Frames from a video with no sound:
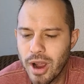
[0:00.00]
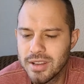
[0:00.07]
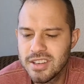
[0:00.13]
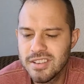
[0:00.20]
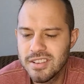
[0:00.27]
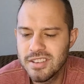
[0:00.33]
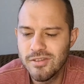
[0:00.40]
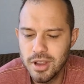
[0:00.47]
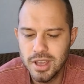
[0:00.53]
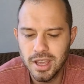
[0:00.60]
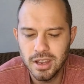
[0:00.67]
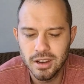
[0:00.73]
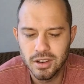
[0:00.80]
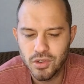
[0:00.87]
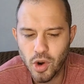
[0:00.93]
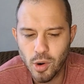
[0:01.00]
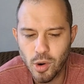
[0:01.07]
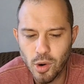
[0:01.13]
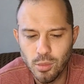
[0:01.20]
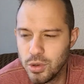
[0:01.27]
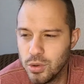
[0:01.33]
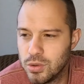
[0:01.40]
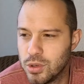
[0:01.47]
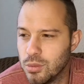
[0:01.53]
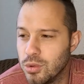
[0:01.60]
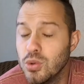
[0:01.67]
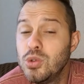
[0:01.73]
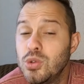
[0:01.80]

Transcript: Why is everybody getting in trouble with YouTube?